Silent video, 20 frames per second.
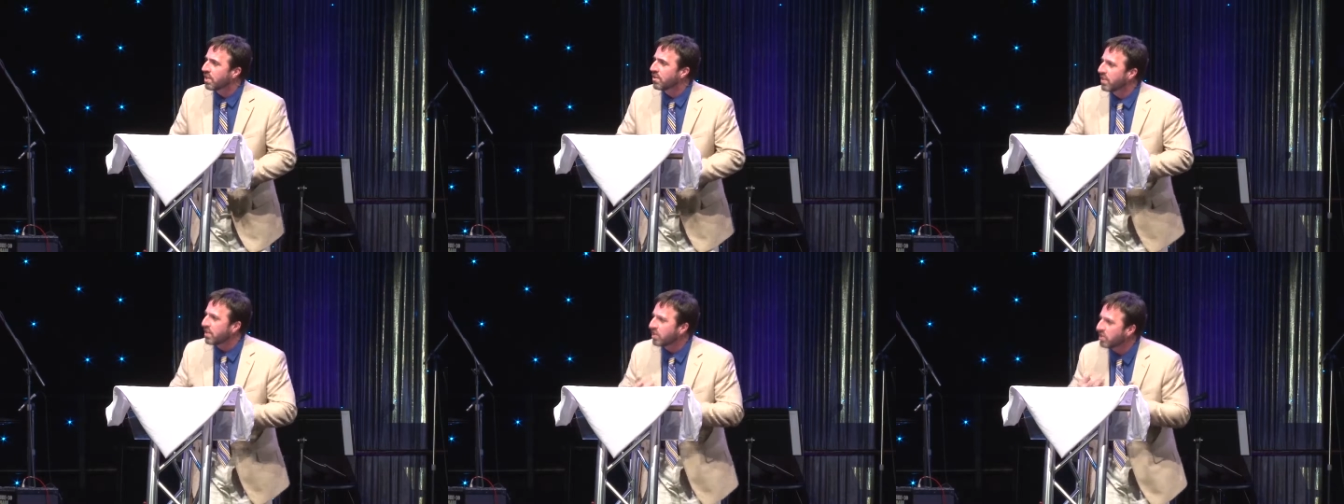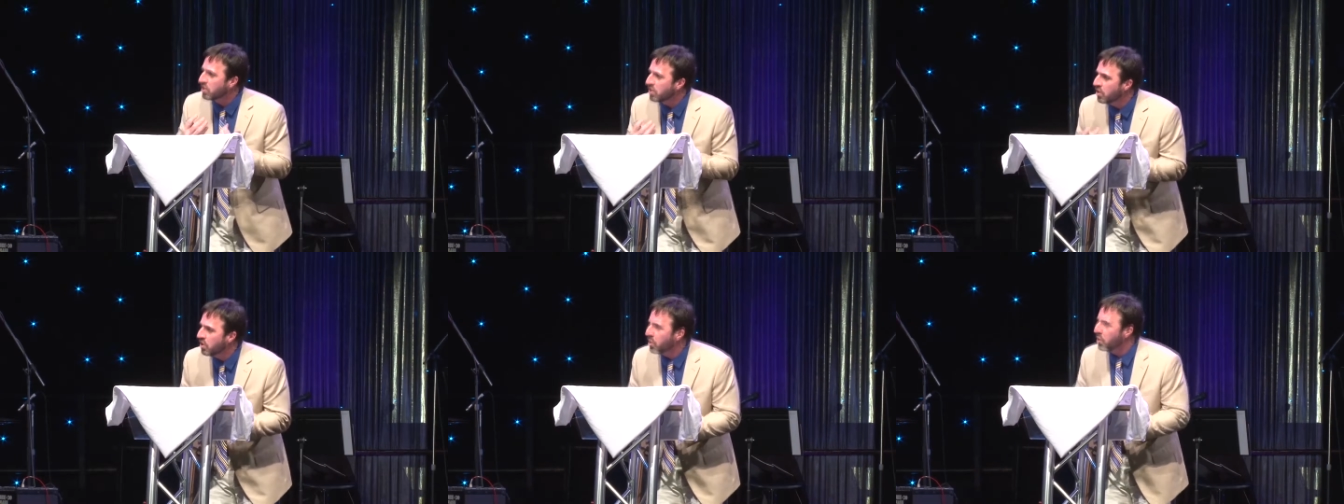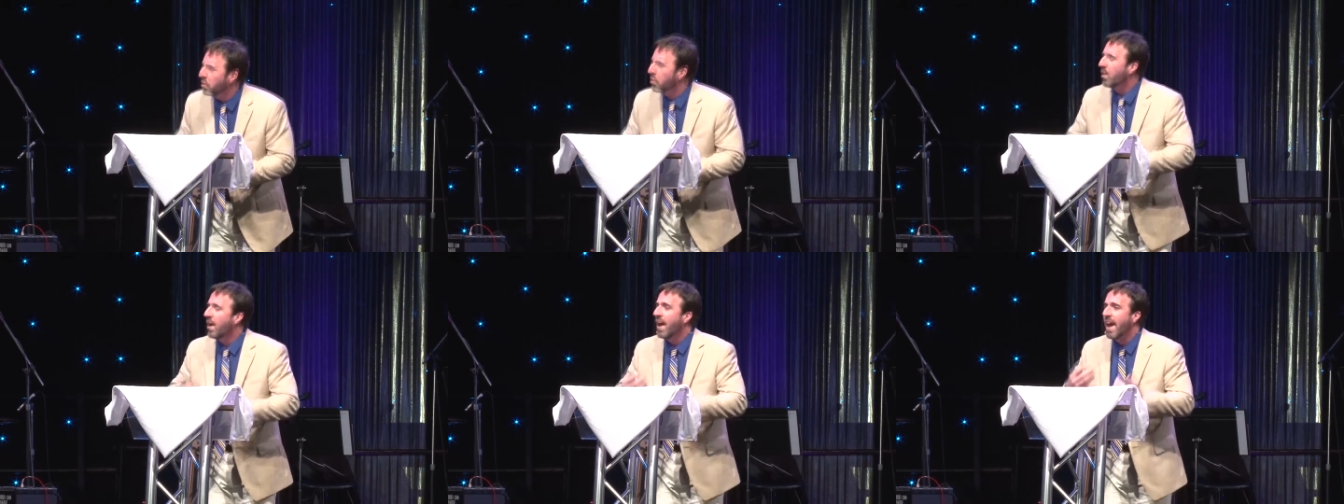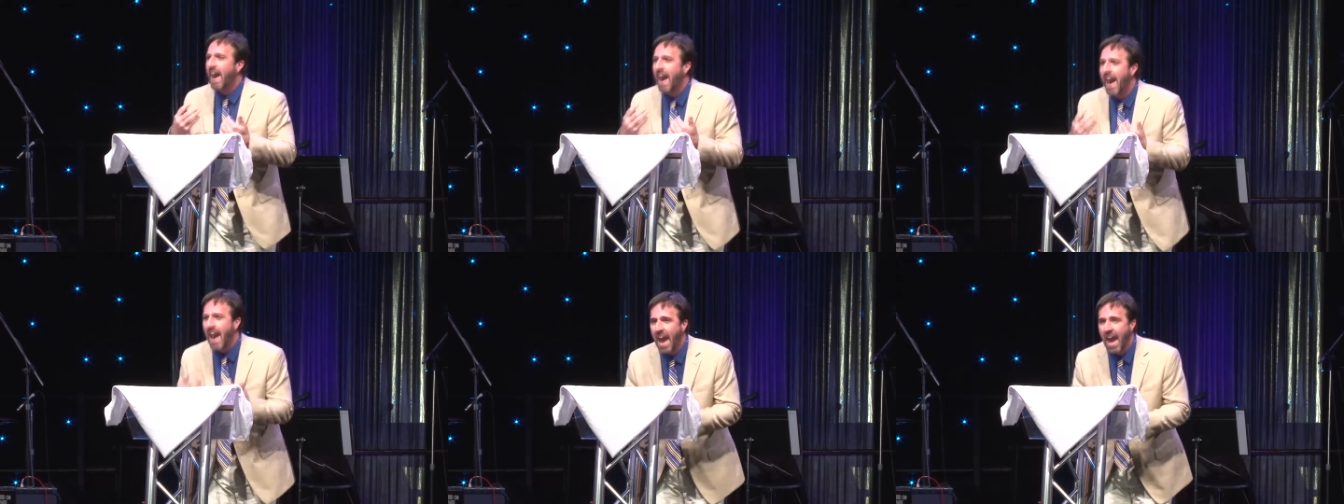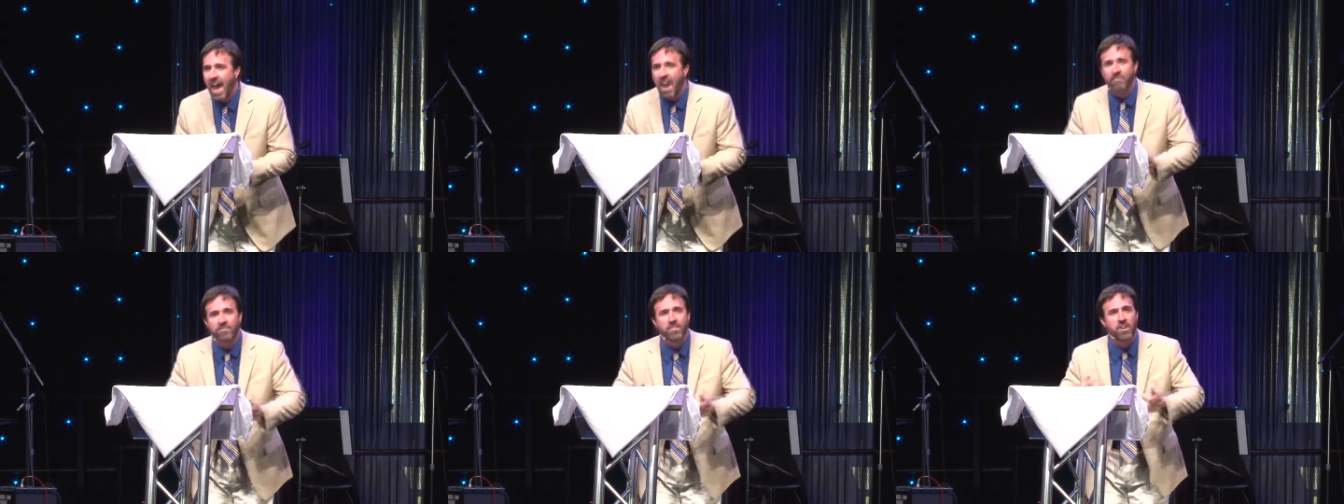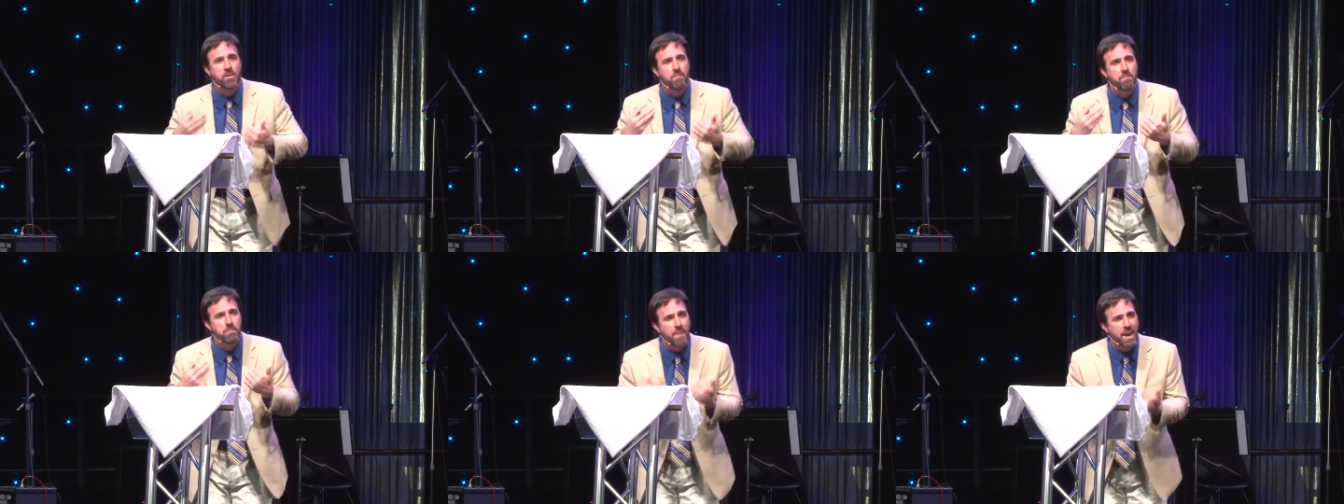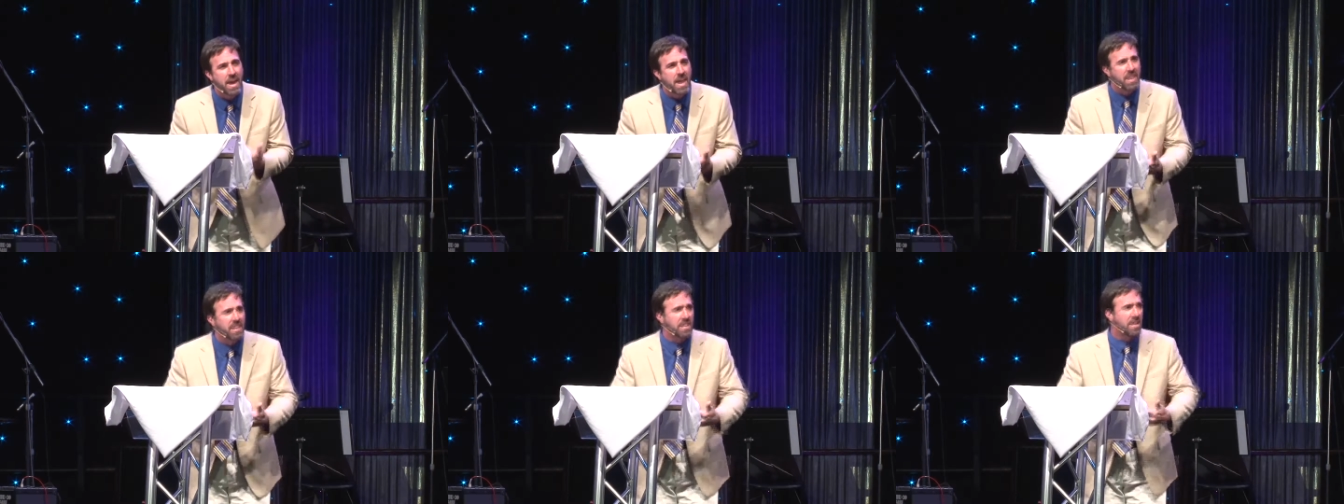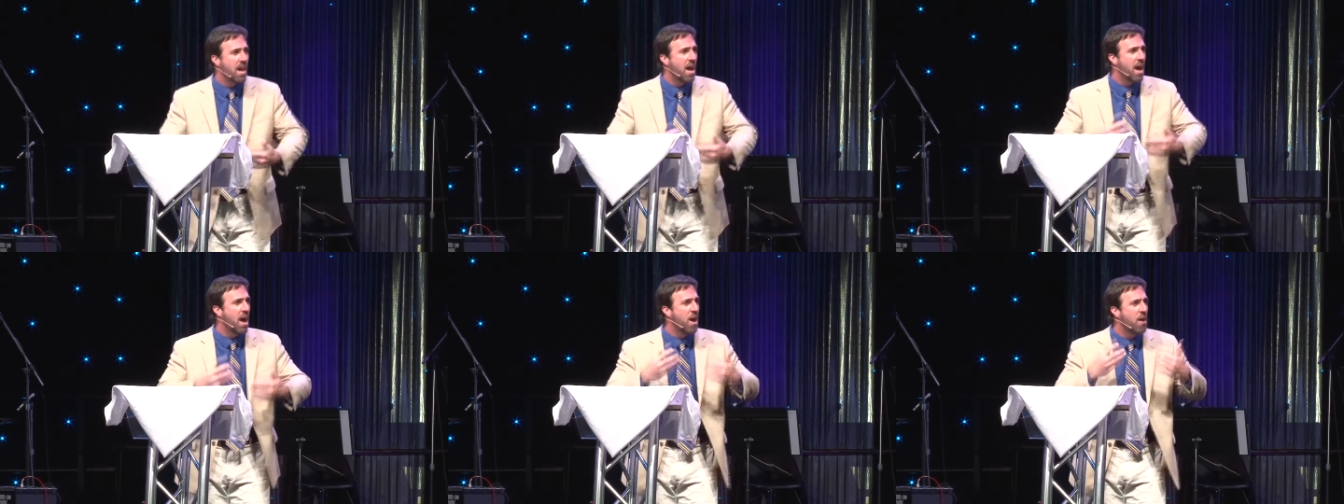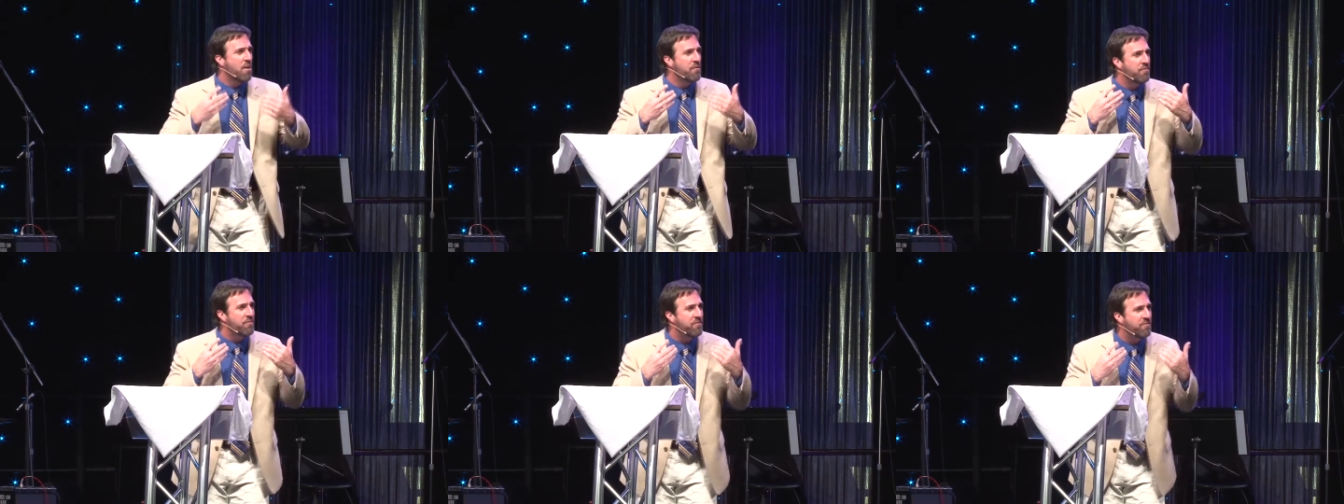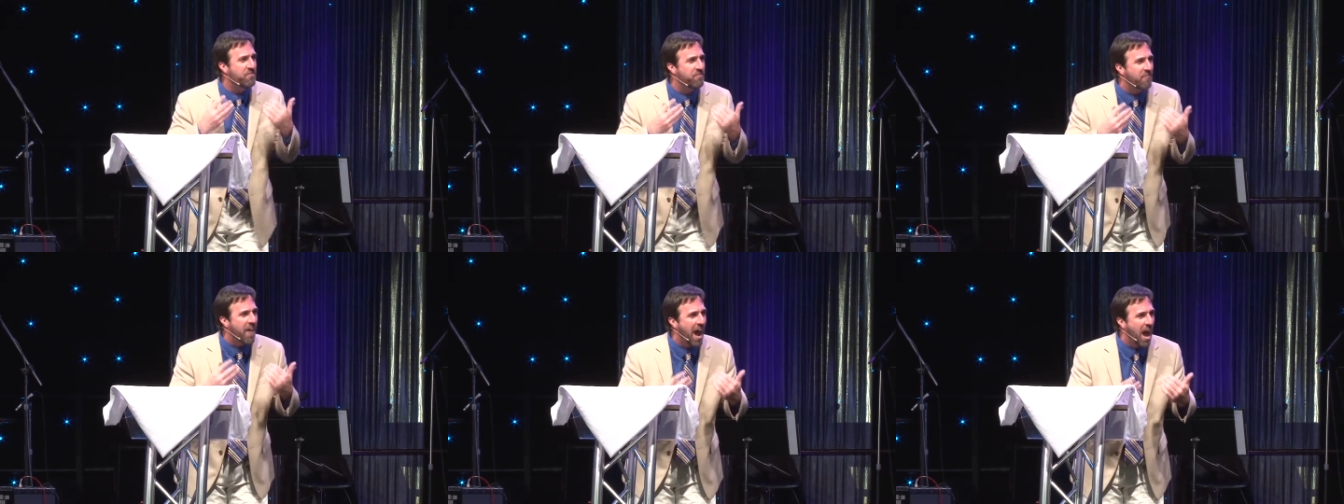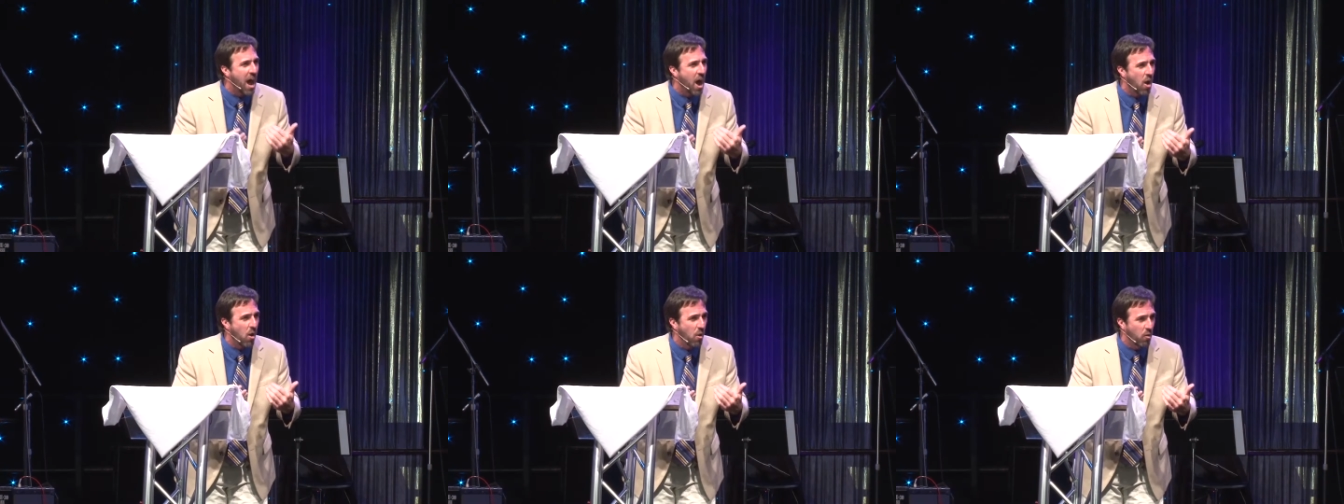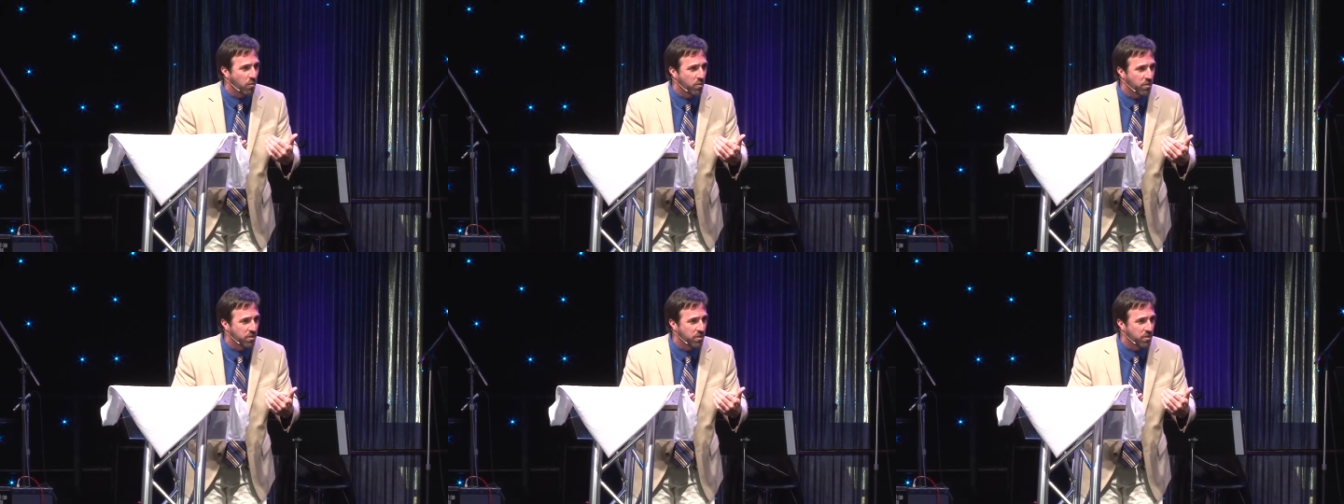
that you have been found.